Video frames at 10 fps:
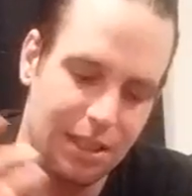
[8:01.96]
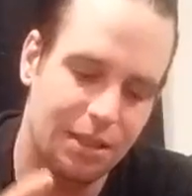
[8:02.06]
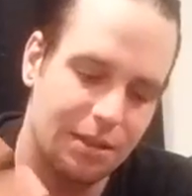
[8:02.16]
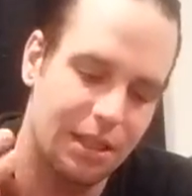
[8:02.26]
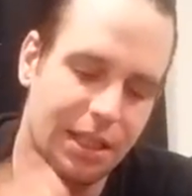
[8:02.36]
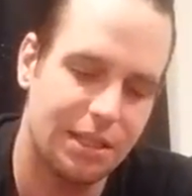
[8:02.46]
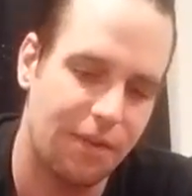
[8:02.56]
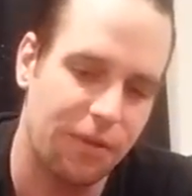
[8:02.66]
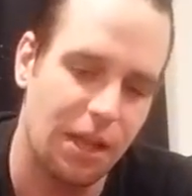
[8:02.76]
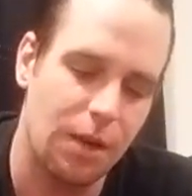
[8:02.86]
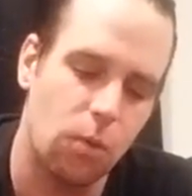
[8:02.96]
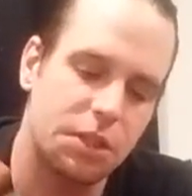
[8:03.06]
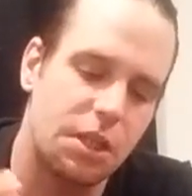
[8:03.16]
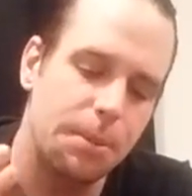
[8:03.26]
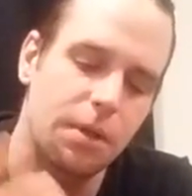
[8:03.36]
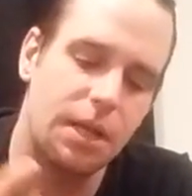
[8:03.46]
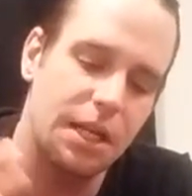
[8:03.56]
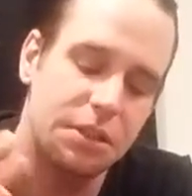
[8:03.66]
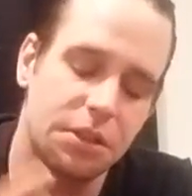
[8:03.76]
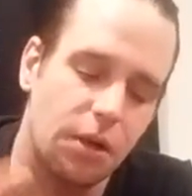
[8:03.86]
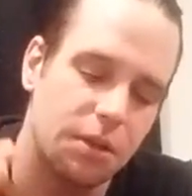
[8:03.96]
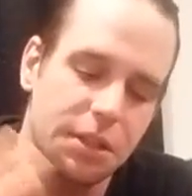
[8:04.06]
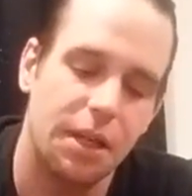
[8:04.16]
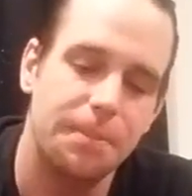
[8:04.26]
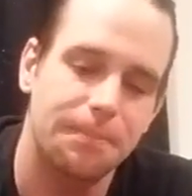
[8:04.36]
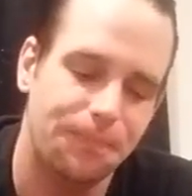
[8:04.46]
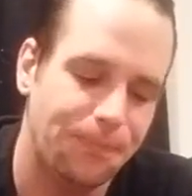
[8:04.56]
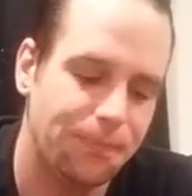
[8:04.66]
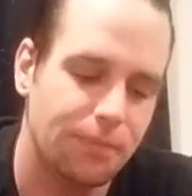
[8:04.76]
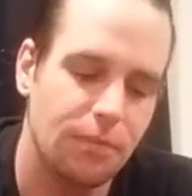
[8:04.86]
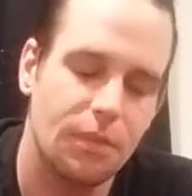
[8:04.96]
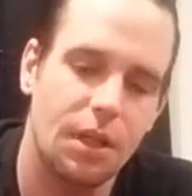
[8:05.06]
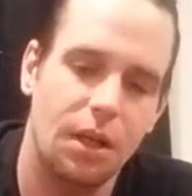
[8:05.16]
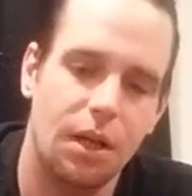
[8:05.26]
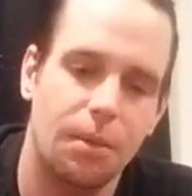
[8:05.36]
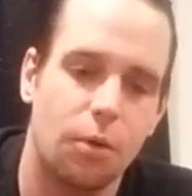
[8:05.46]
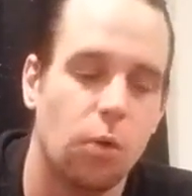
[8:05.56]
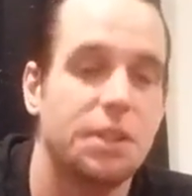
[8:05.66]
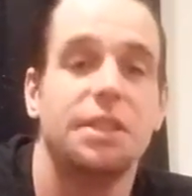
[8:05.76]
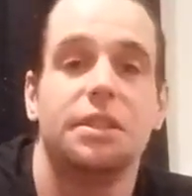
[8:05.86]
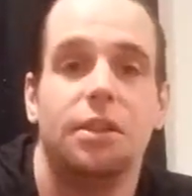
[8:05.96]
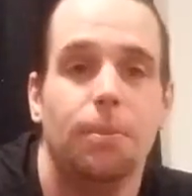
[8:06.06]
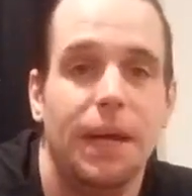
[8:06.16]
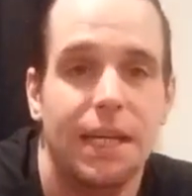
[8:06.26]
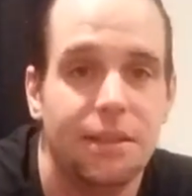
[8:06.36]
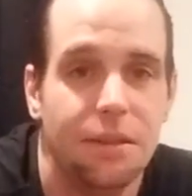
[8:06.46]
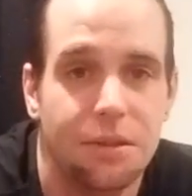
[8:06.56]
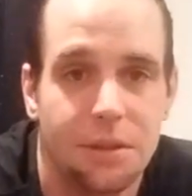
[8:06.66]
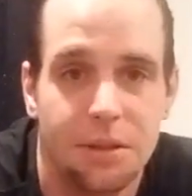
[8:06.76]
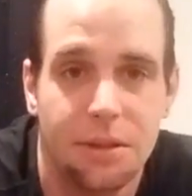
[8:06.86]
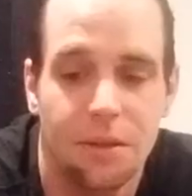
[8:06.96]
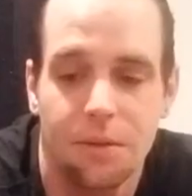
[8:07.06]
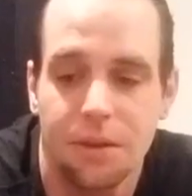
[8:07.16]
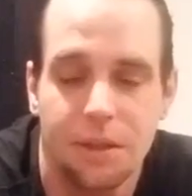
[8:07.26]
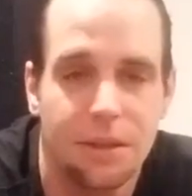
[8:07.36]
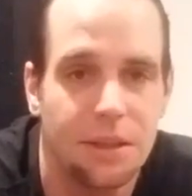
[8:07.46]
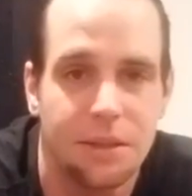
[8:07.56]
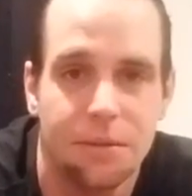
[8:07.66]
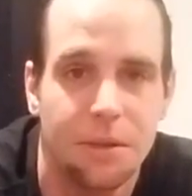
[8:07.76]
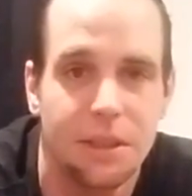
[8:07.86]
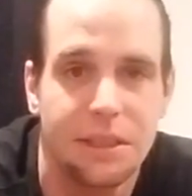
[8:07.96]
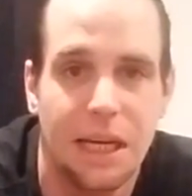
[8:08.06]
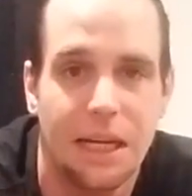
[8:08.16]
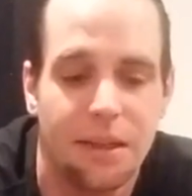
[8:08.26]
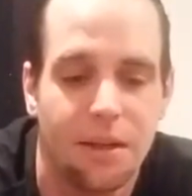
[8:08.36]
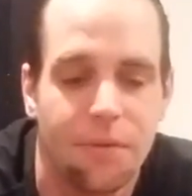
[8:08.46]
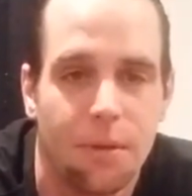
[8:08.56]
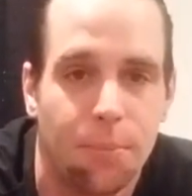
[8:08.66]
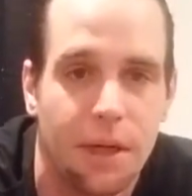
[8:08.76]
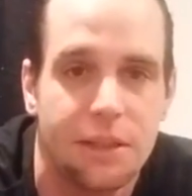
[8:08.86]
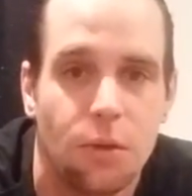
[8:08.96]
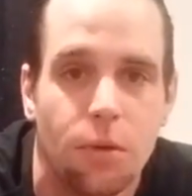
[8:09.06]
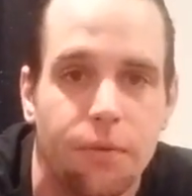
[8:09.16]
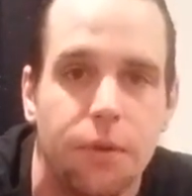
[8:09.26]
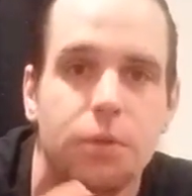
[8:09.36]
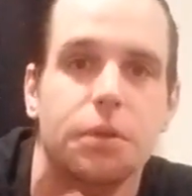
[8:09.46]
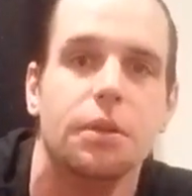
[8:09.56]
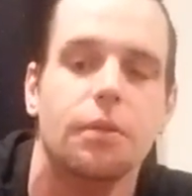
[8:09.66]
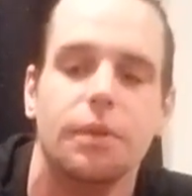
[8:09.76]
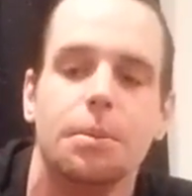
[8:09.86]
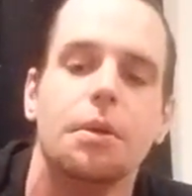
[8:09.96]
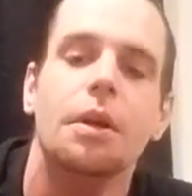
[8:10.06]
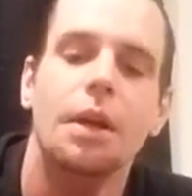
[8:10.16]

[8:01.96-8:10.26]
Okay, because I feel like once communication starts up, um, of course, this is still past energy, so it doesn't really say anything for the present or the future in November.